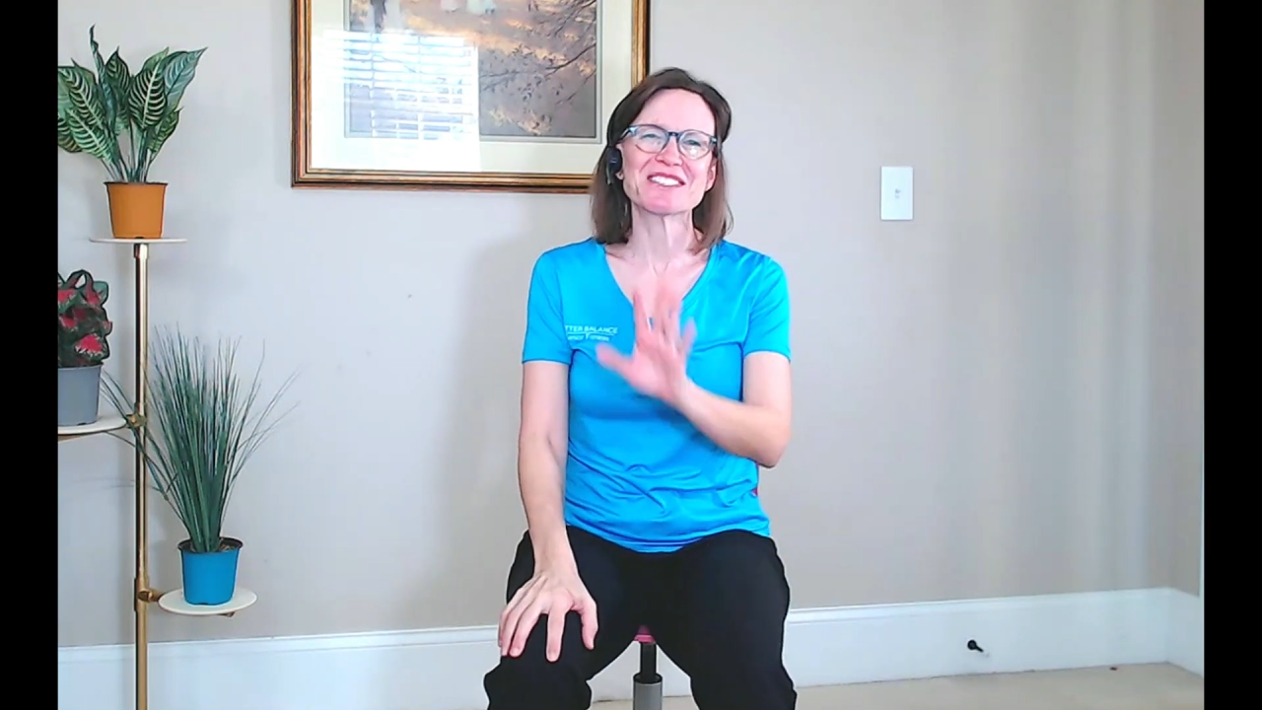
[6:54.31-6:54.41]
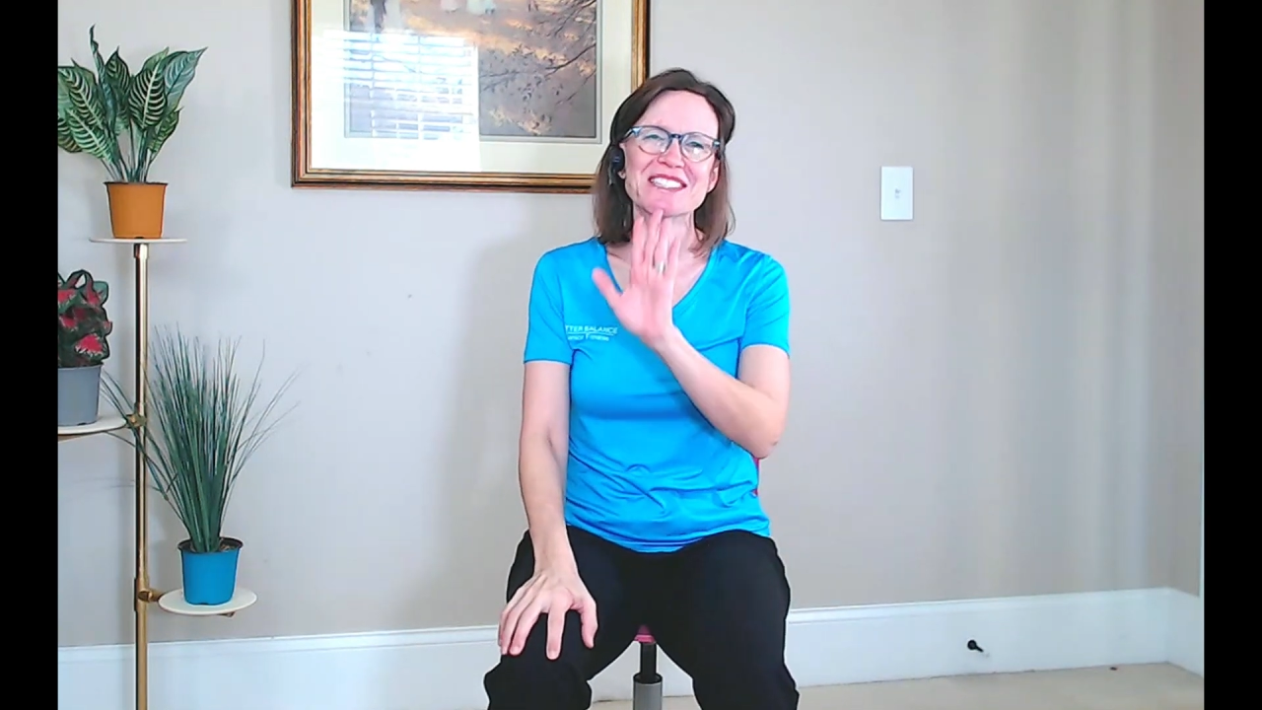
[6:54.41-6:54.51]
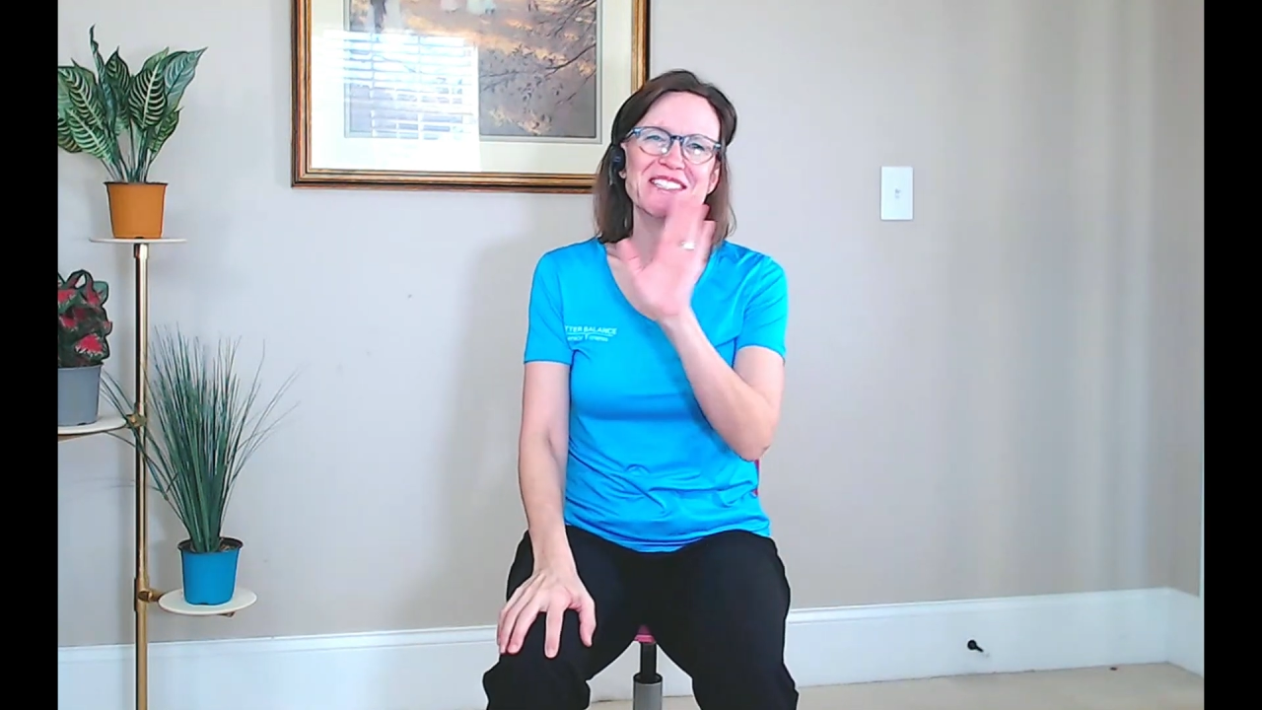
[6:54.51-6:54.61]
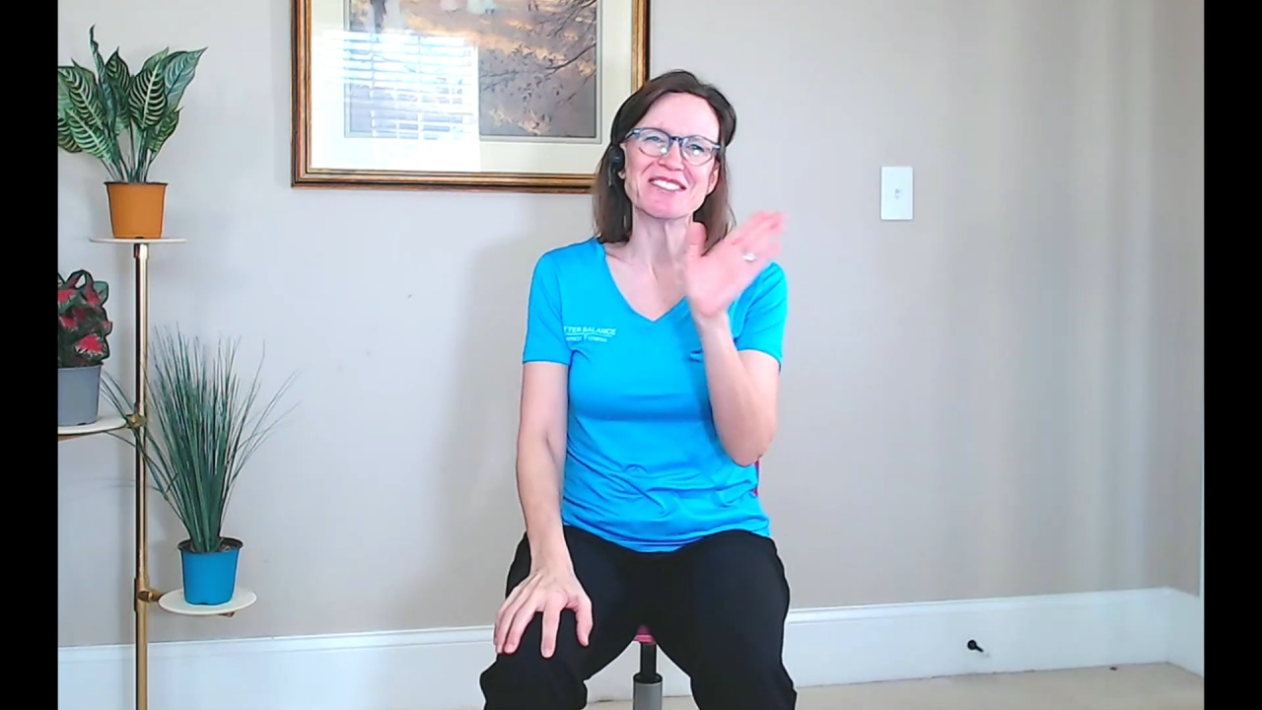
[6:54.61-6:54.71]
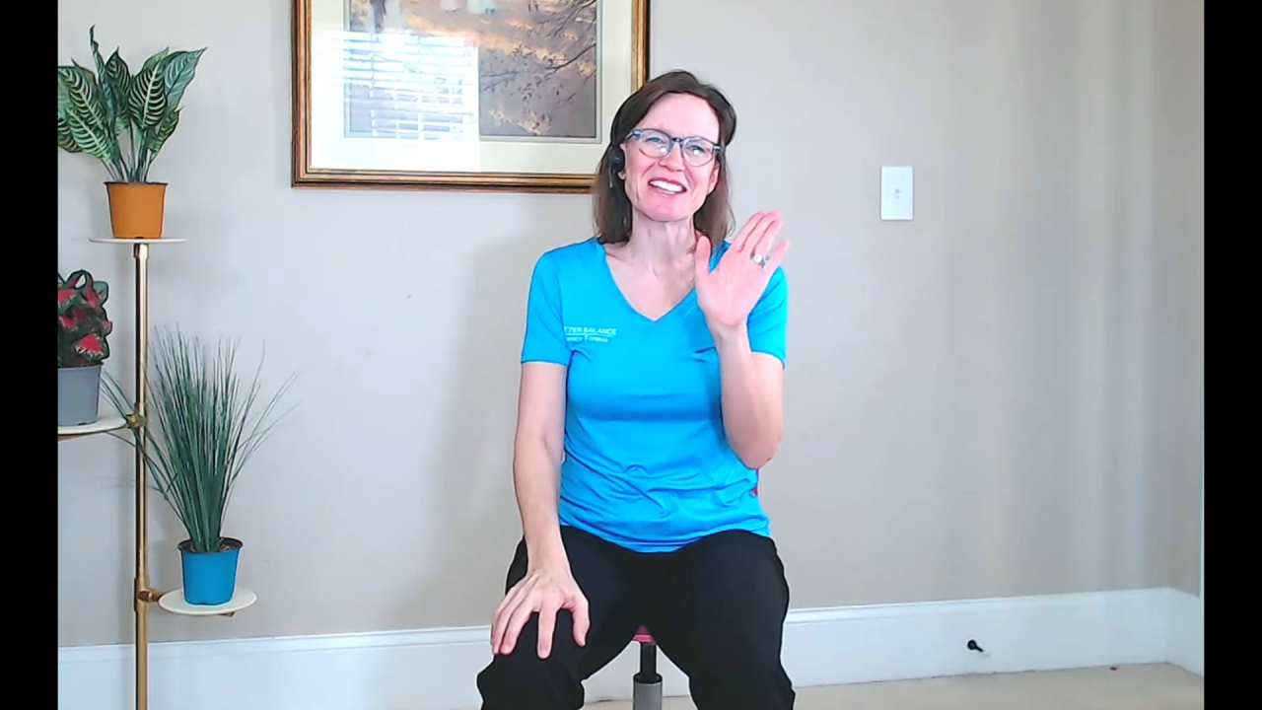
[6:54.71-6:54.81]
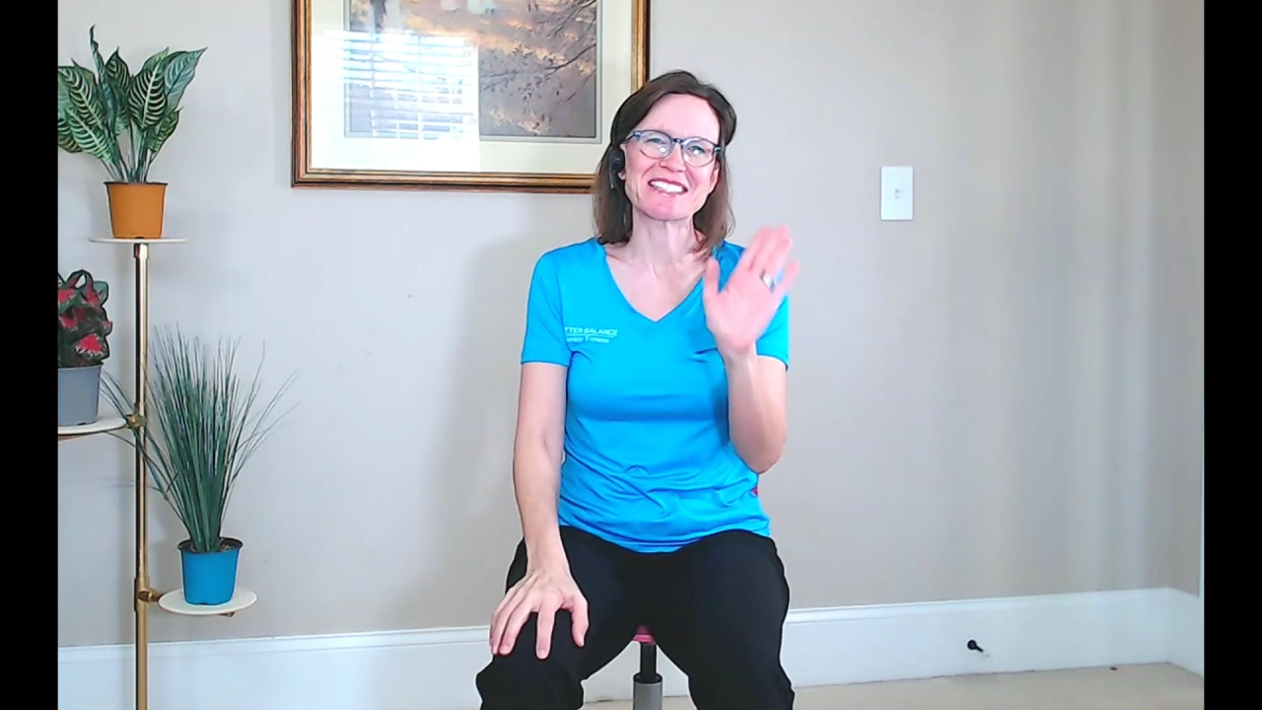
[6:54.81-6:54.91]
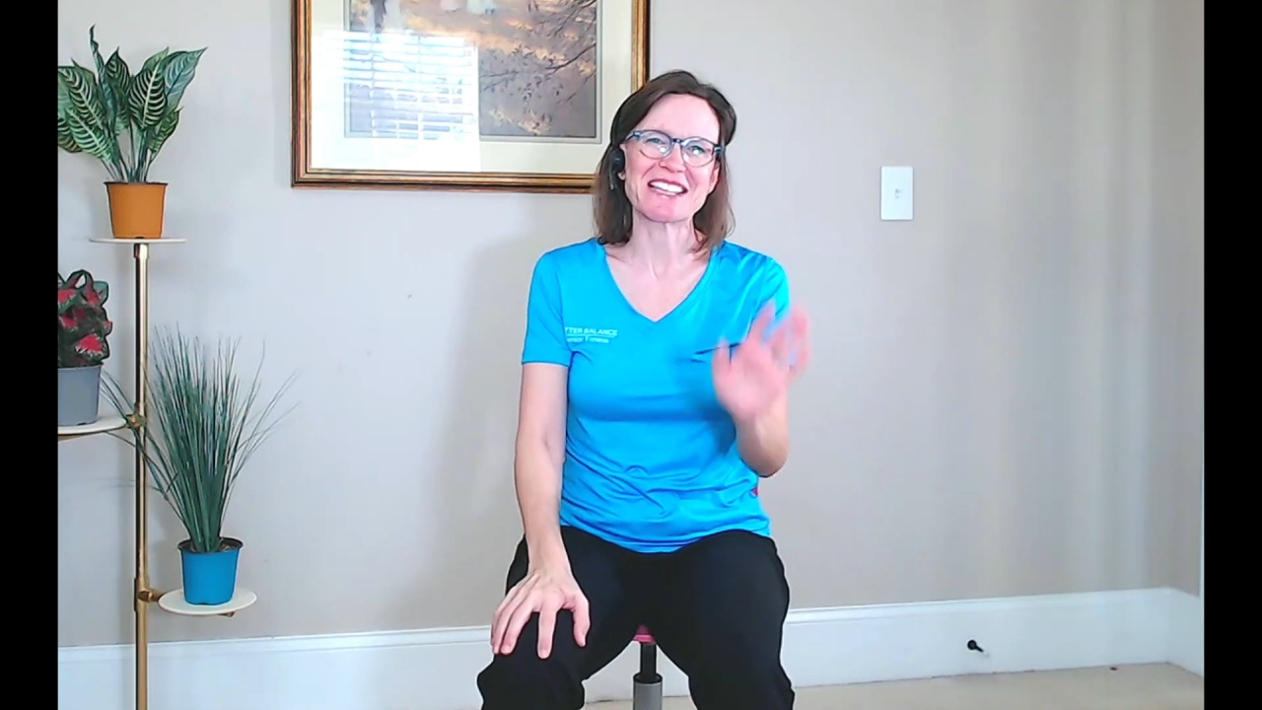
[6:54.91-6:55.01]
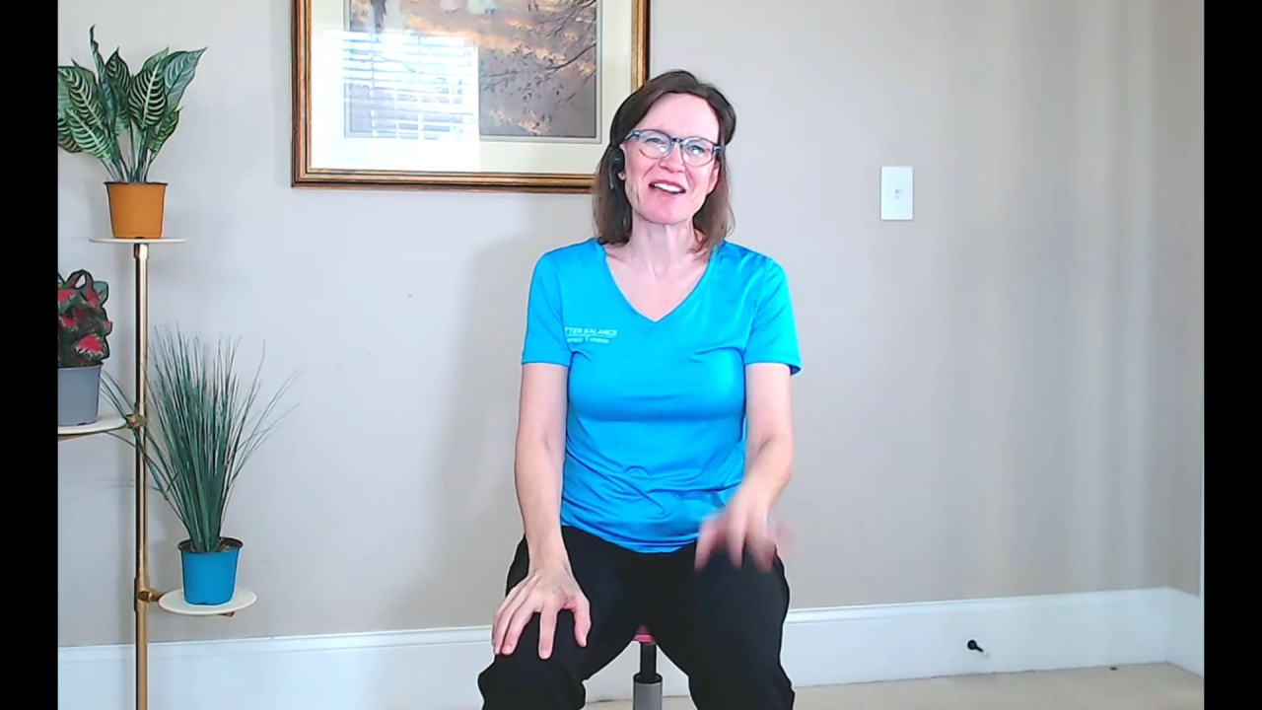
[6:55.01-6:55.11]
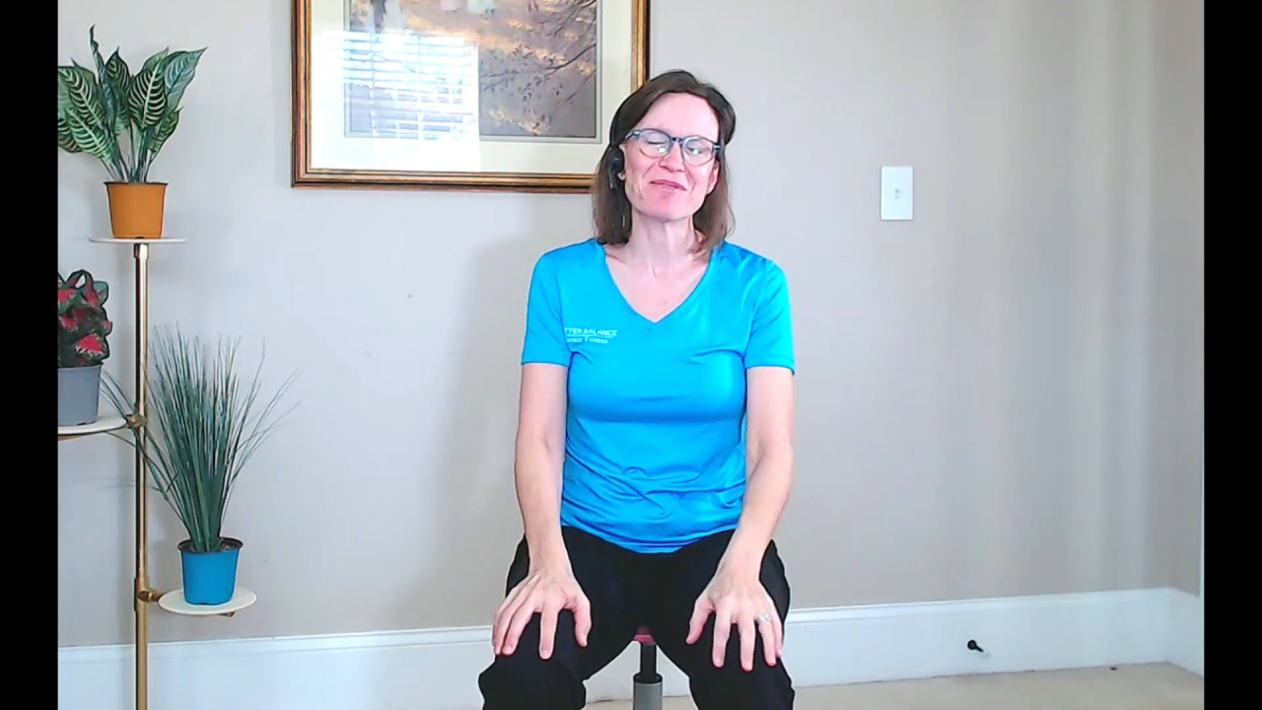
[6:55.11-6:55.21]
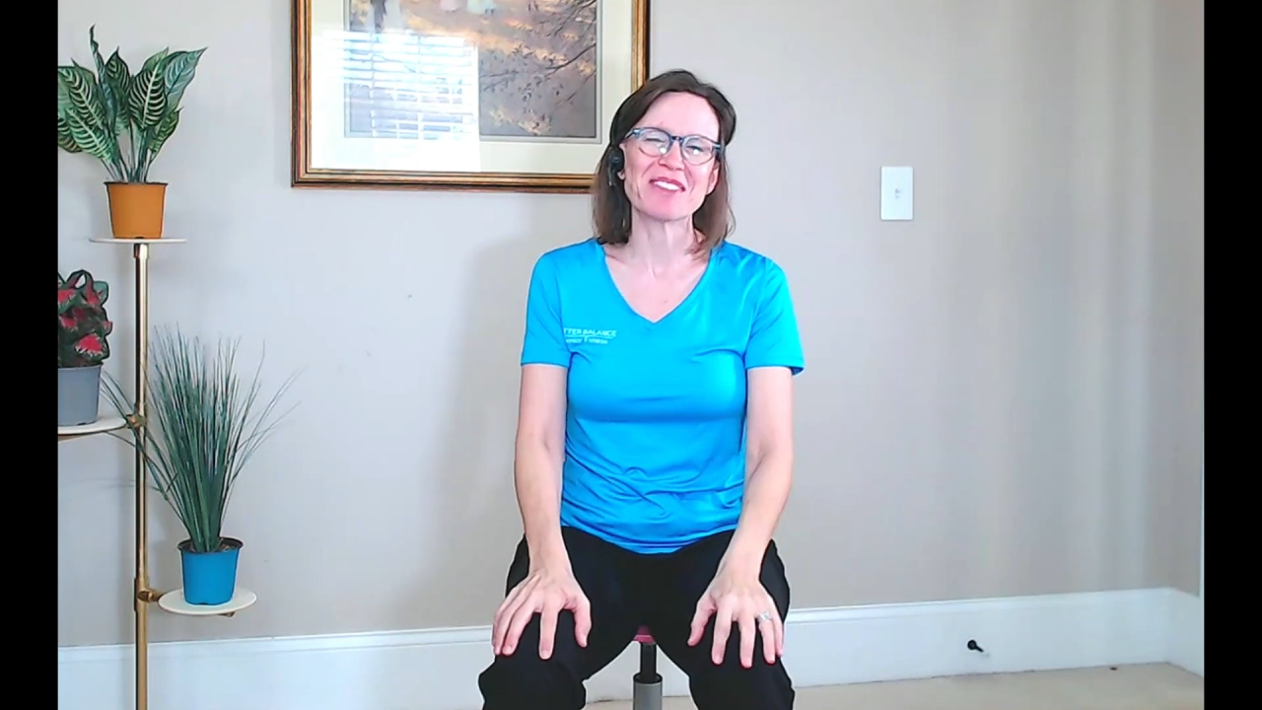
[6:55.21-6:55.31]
see you next time.